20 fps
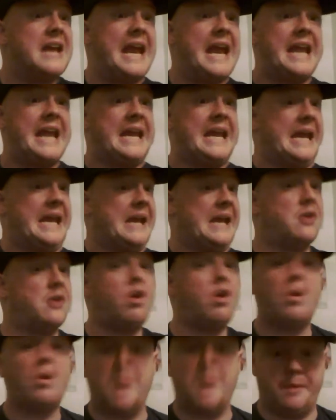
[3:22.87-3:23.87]
any
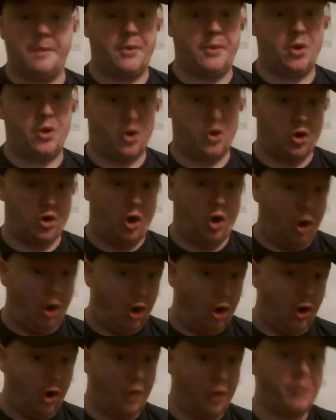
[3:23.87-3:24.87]
comic book
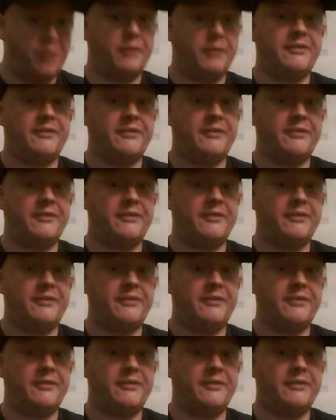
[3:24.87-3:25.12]
or